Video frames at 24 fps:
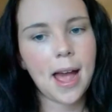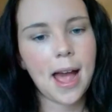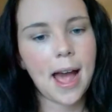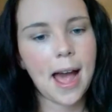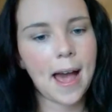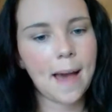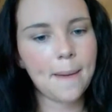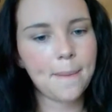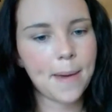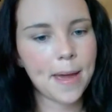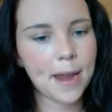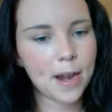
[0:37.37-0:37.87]

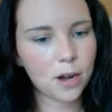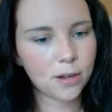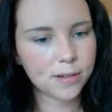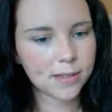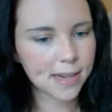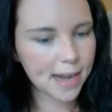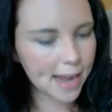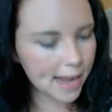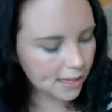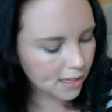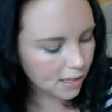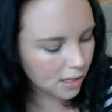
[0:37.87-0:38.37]
and I
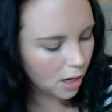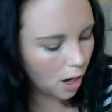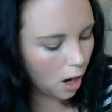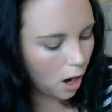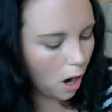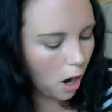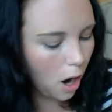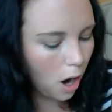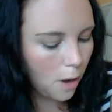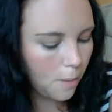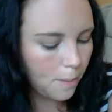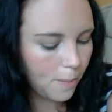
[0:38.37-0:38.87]
was allowed to
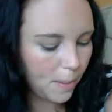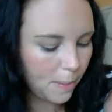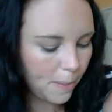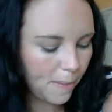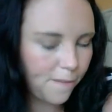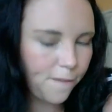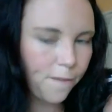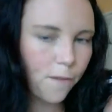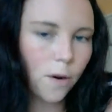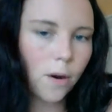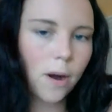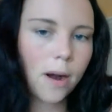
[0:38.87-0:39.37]
go home. But
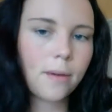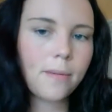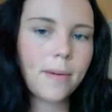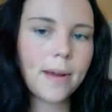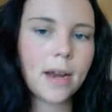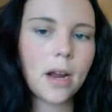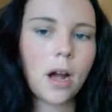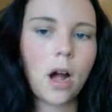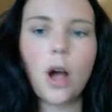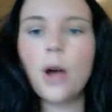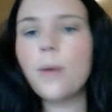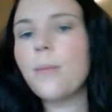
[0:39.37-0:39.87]
before I
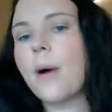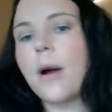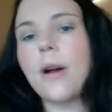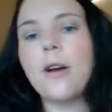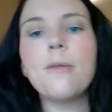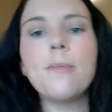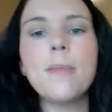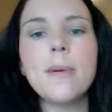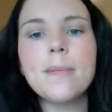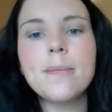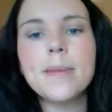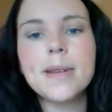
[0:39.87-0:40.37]
went home, I
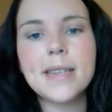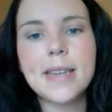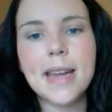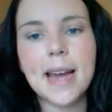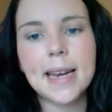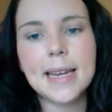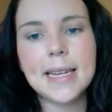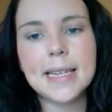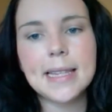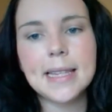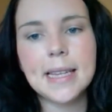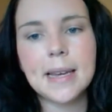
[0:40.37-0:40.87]
remember
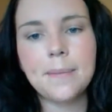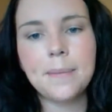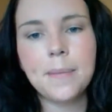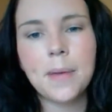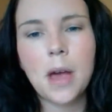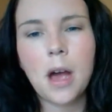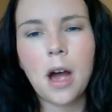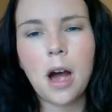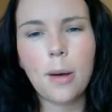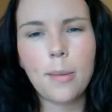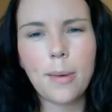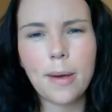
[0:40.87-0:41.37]
telling them
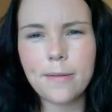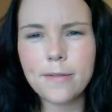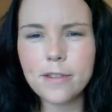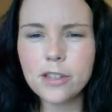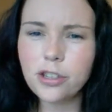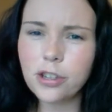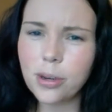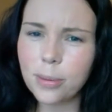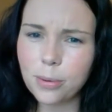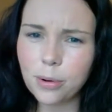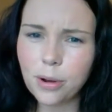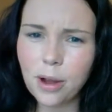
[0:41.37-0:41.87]
I'm
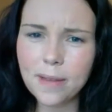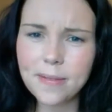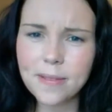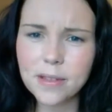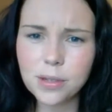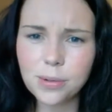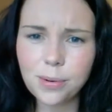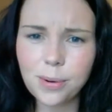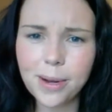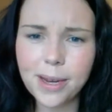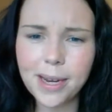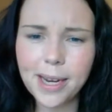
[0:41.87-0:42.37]
having trouble going to
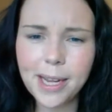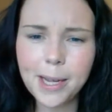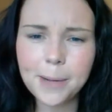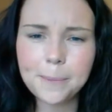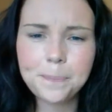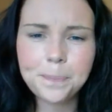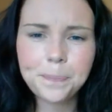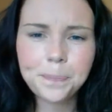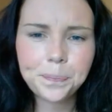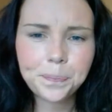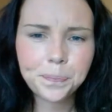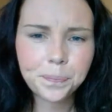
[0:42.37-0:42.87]
the toilet,
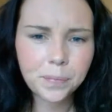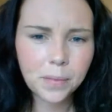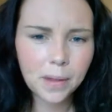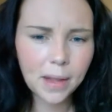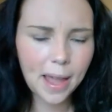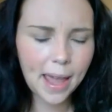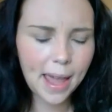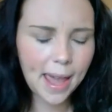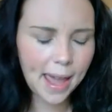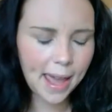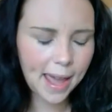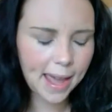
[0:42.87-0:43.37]

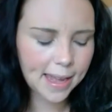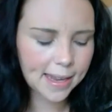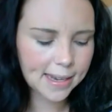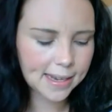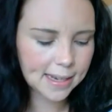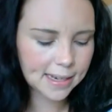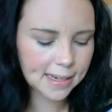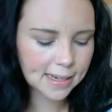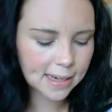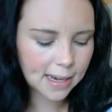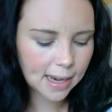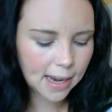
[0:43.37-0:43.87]

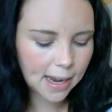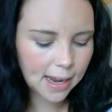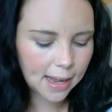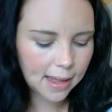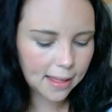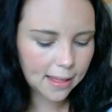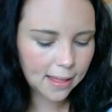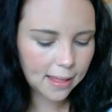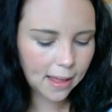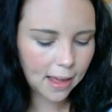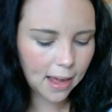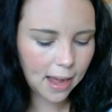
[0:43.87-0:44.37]
and
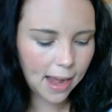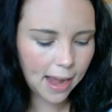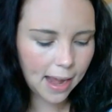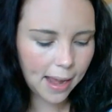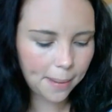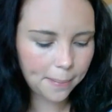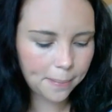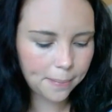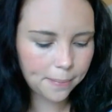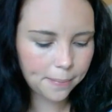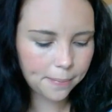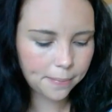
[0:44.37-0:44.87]

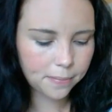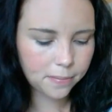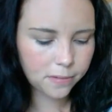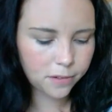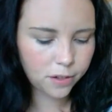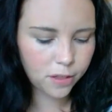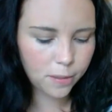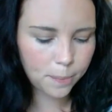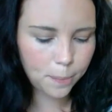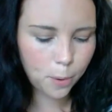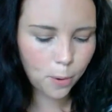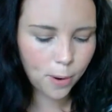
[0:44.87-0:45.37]
to
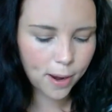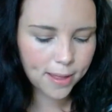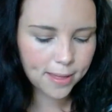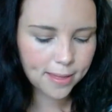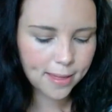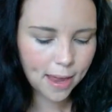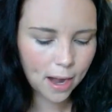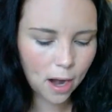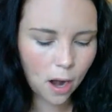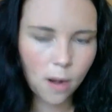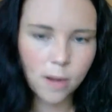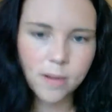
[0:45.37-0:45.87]
the point
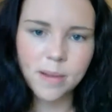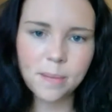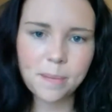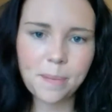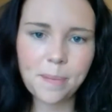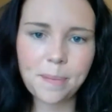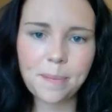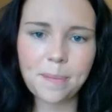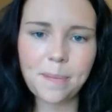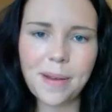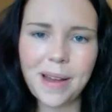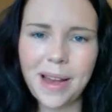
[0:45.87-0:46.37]
that
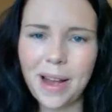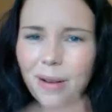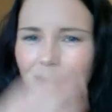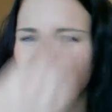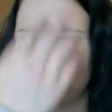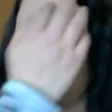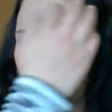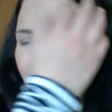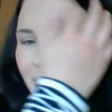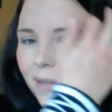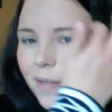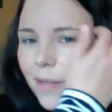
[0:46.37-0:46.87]
I
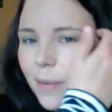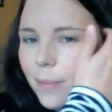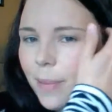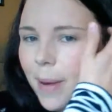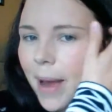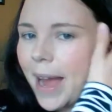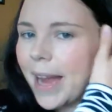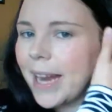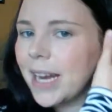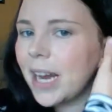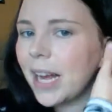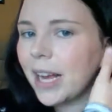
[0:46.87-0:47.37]
was kind of in
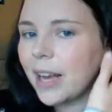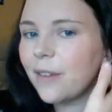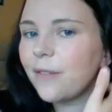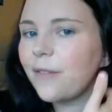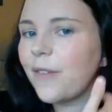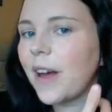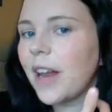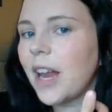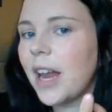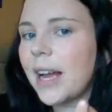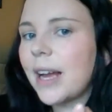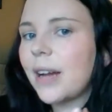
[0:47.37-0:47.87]
pain. Like I
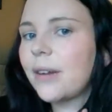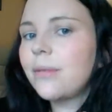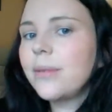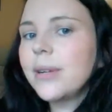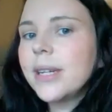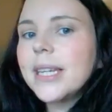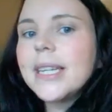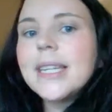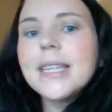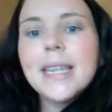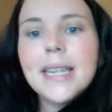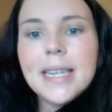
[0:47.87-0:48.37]
felt like I
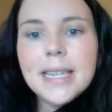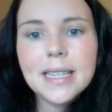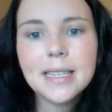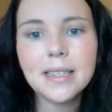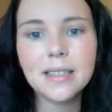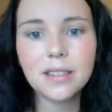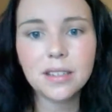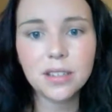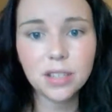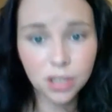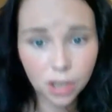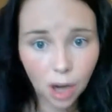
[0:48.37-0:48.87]
really
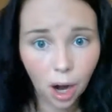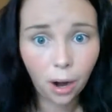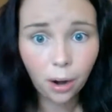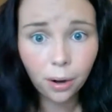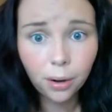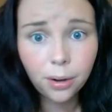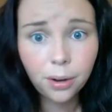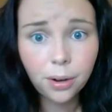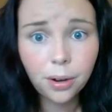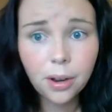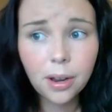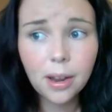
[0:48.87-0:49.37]
needed to
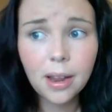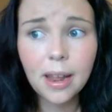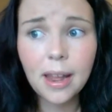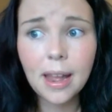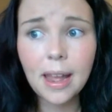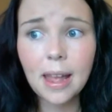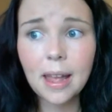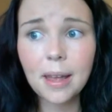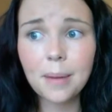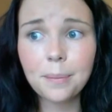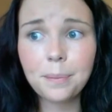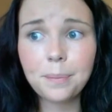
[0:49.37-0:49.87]
go,
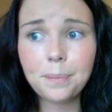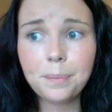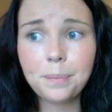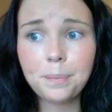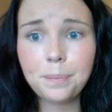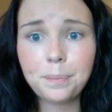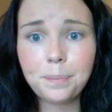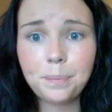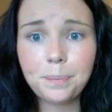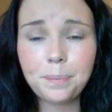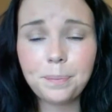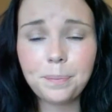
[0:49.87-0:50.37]

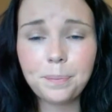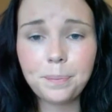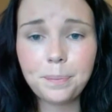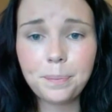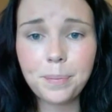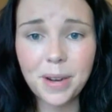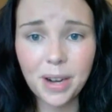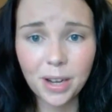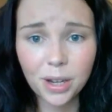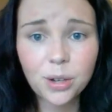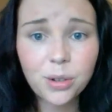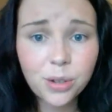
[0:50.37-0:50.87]

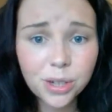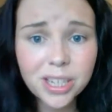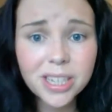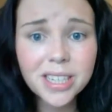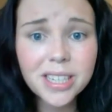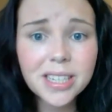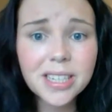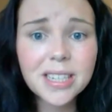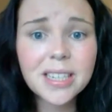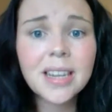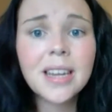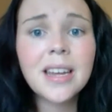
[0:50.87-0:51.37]
but I
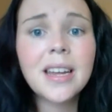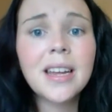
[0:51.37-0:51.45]
couldn't.